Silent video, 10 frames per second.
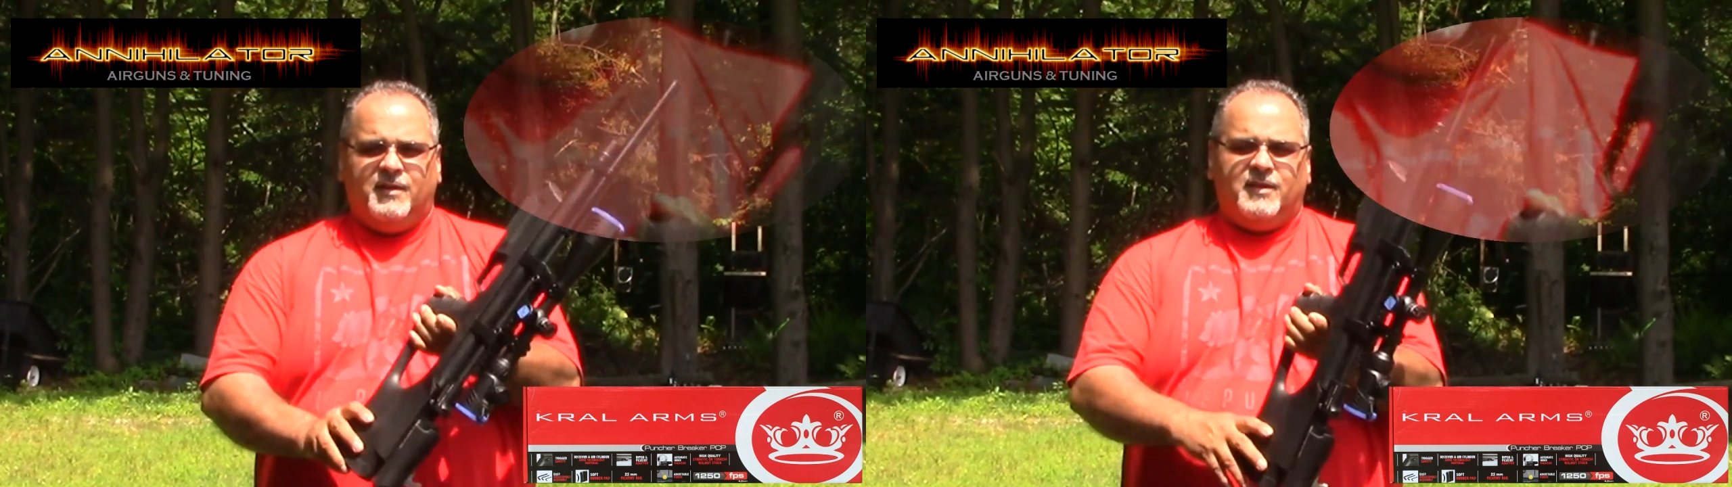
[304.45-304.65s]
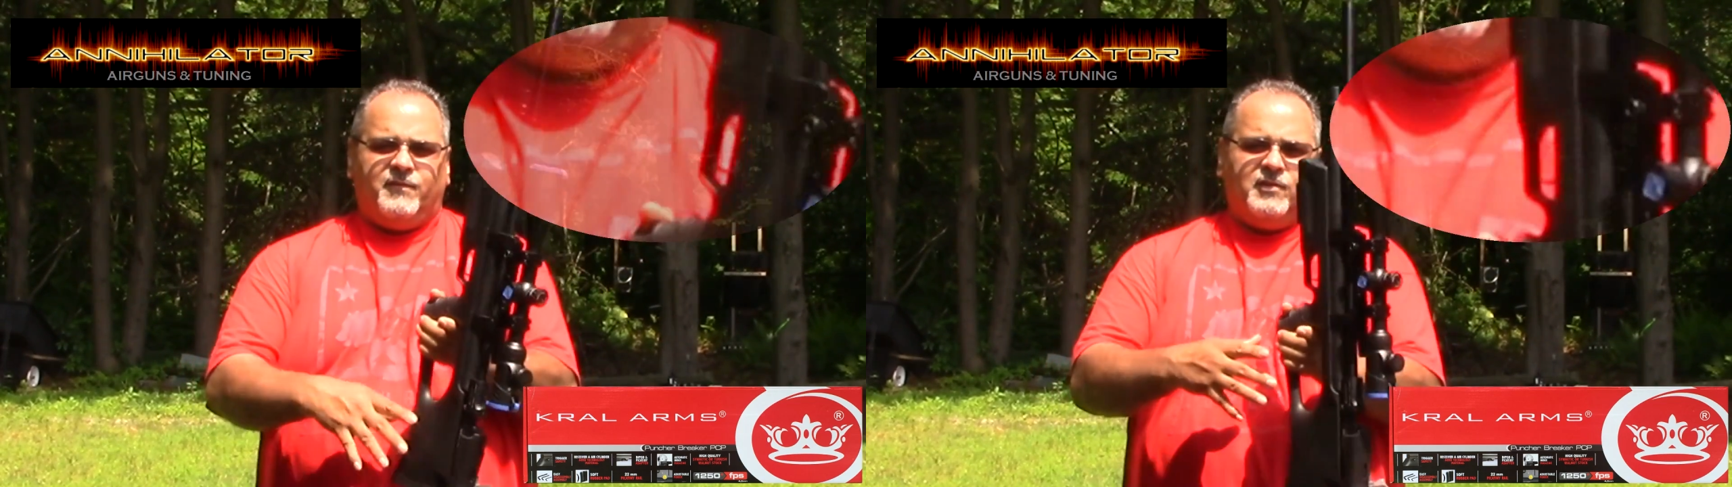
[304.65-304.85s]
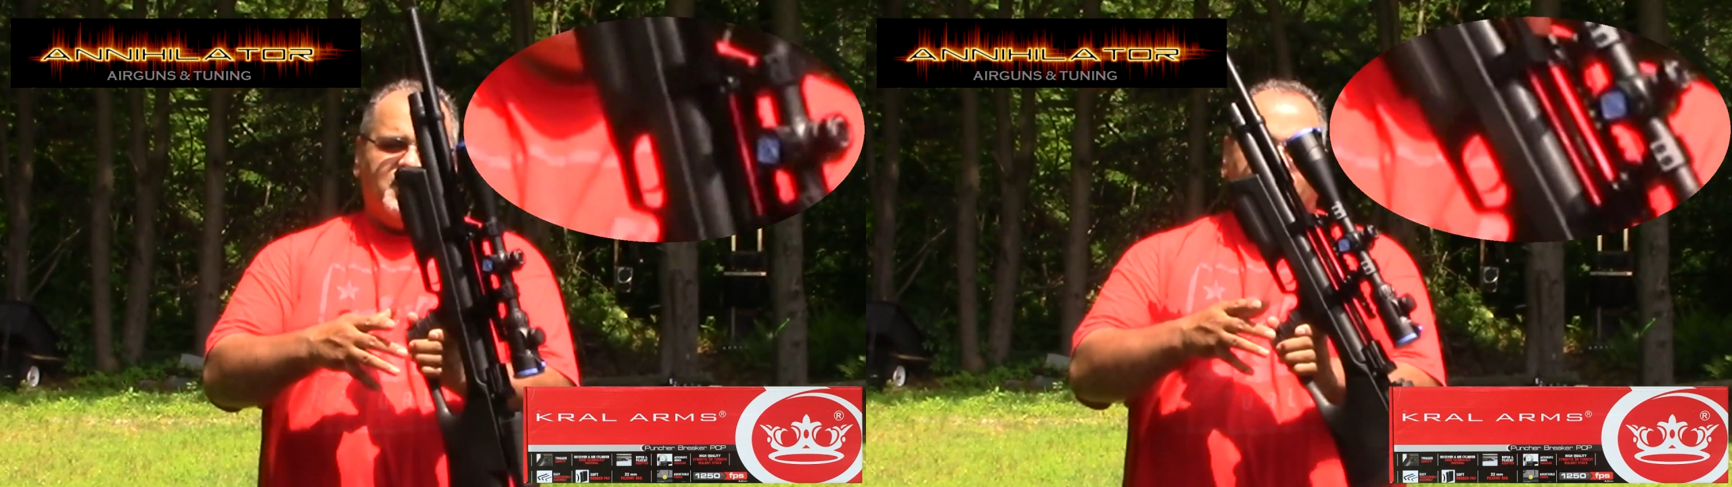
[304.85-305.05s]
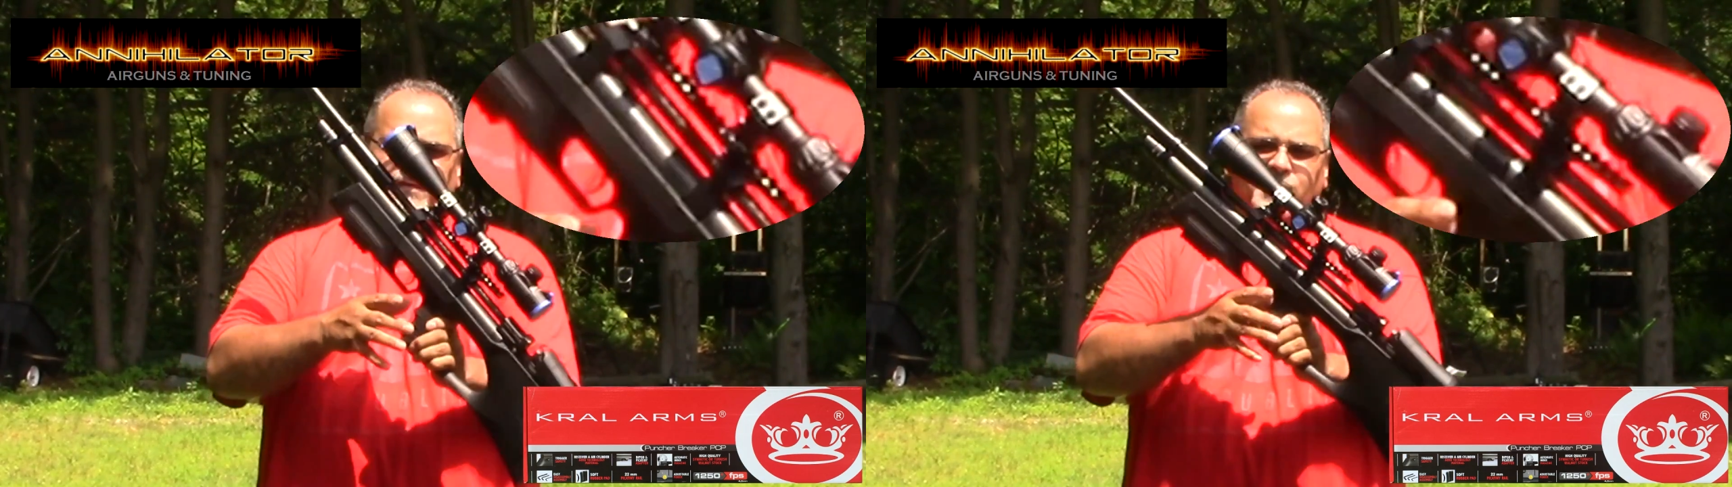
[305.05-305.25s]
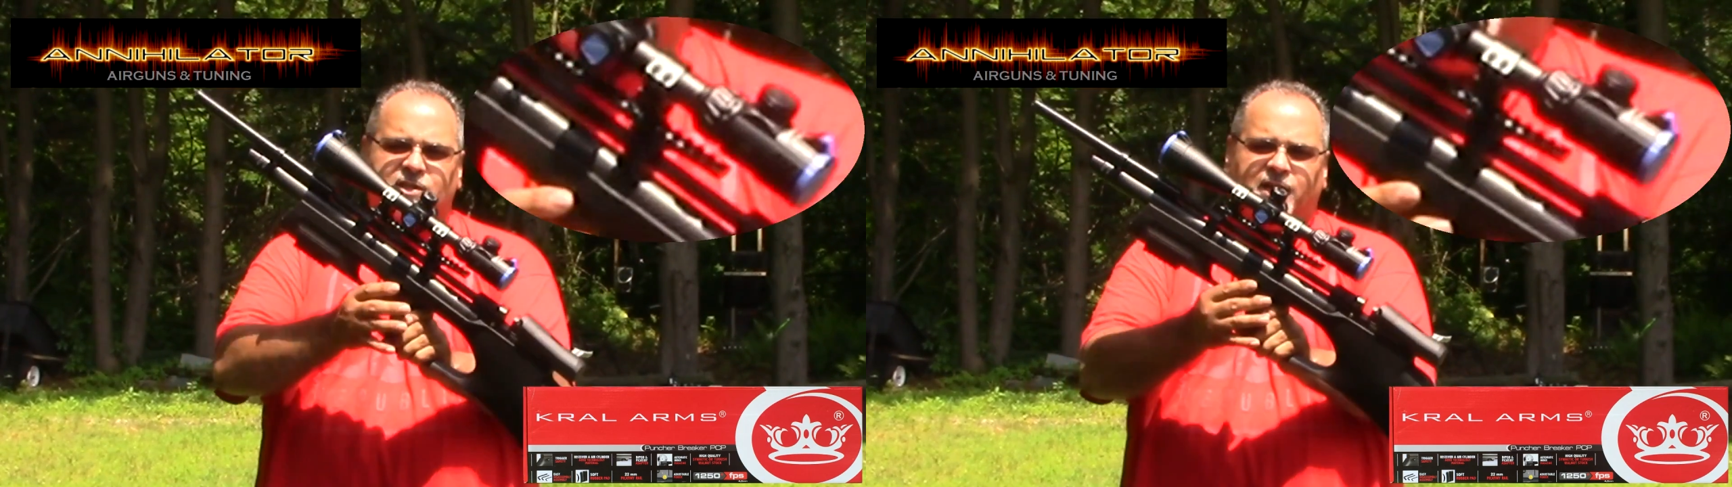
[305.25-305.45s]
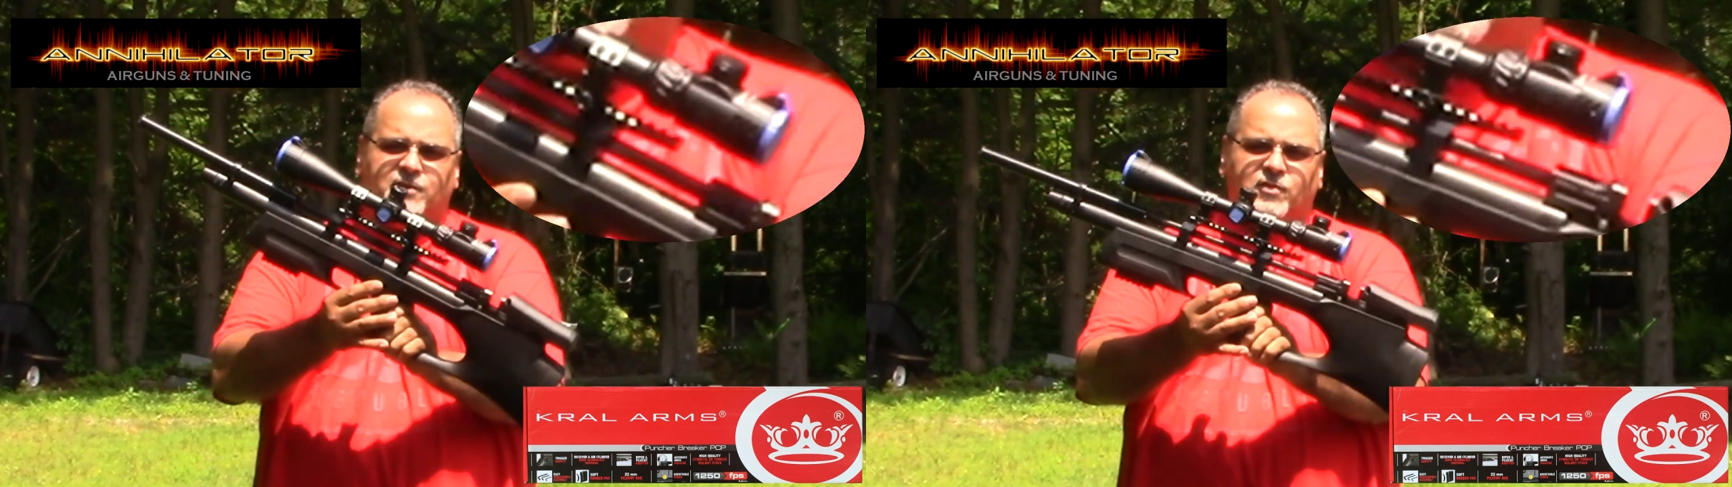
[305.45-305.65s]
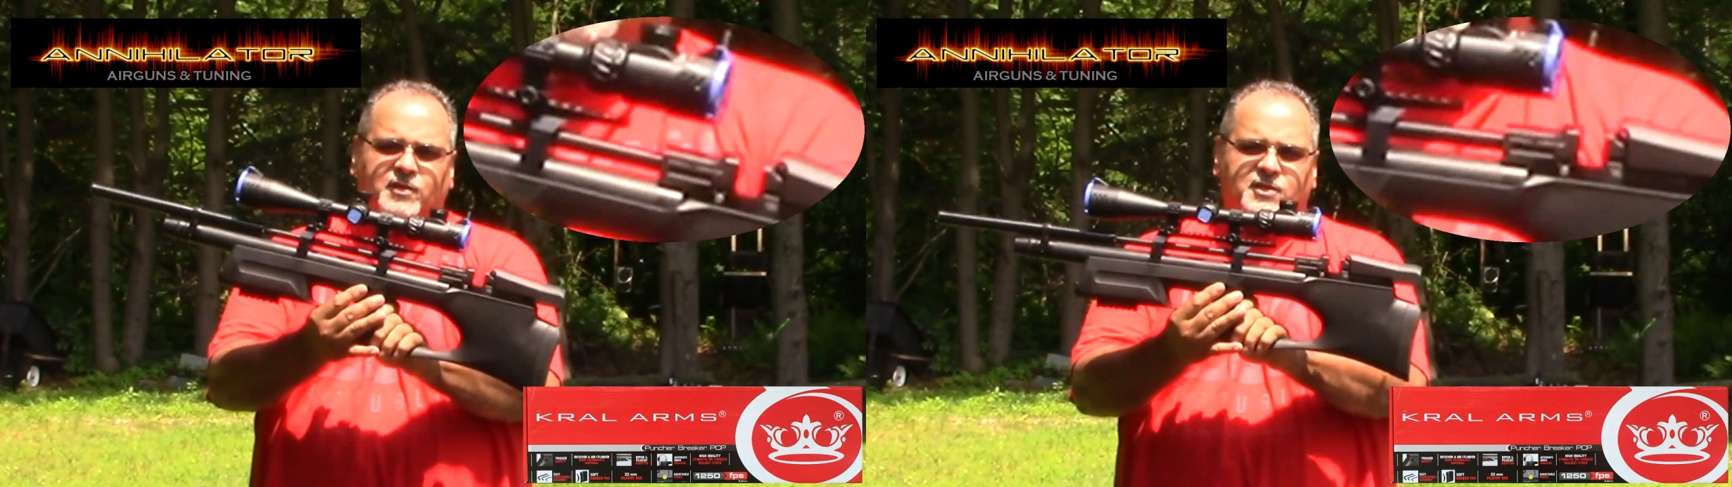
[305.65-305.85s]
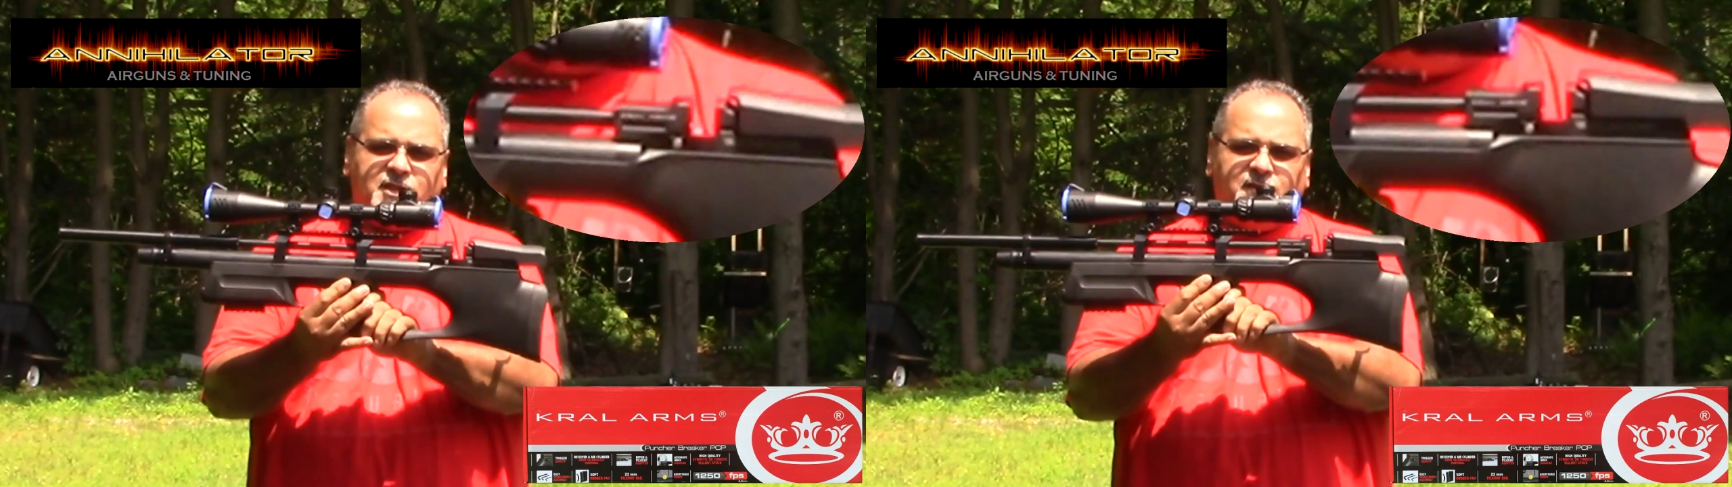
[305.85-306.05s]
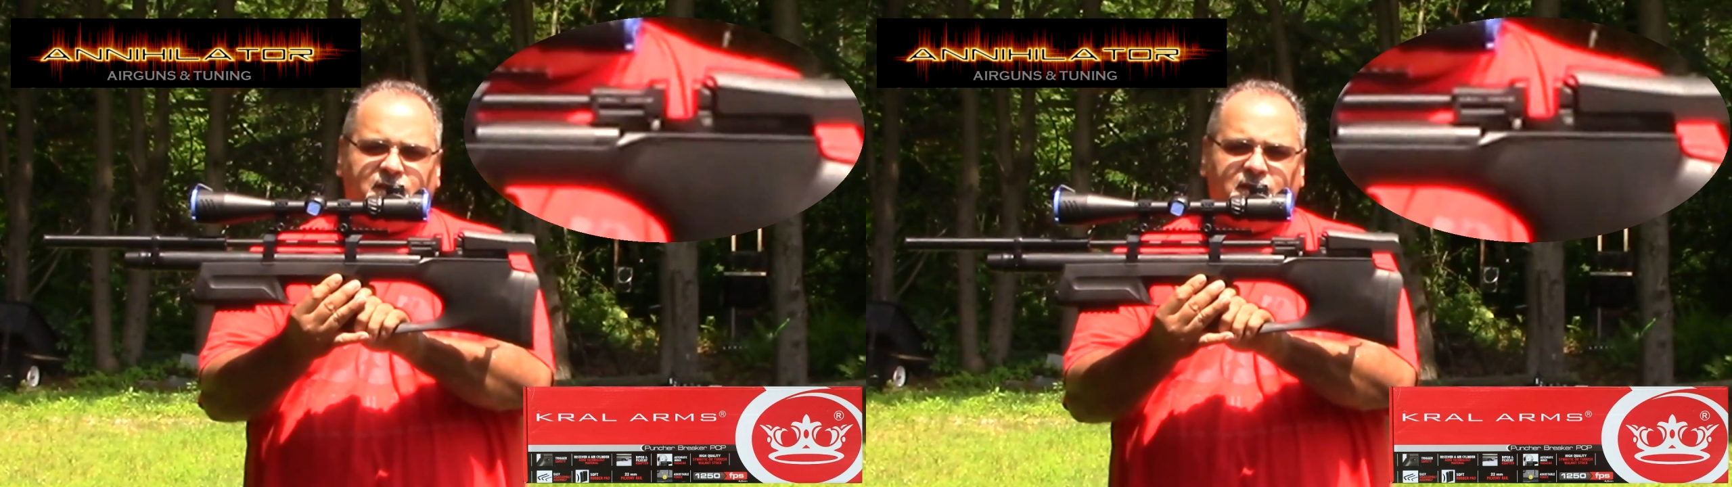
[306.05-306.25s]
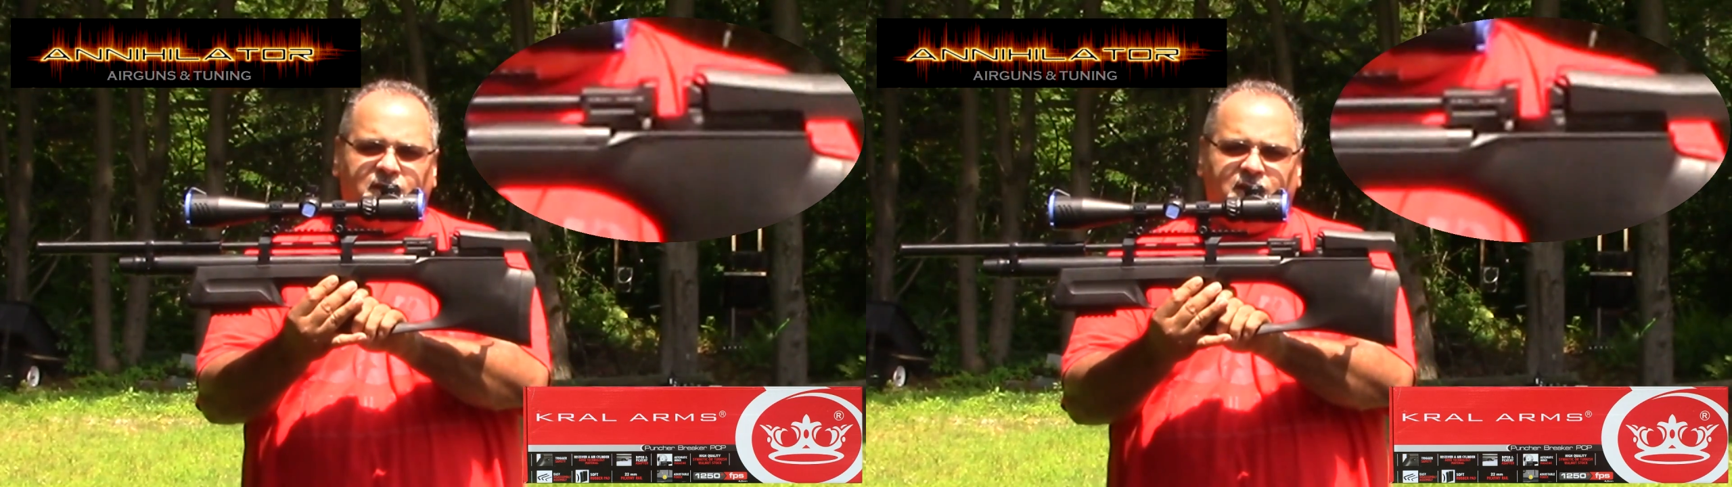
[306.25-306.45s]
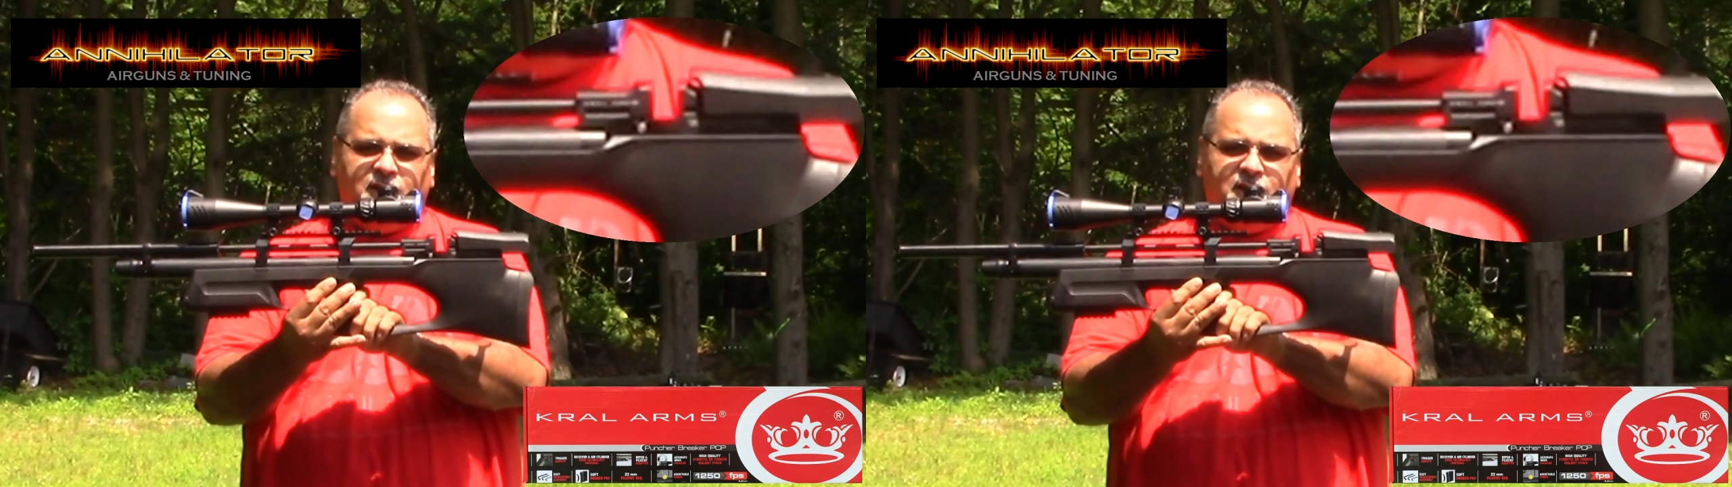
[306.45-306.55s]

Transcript: If you look on this side, you can see the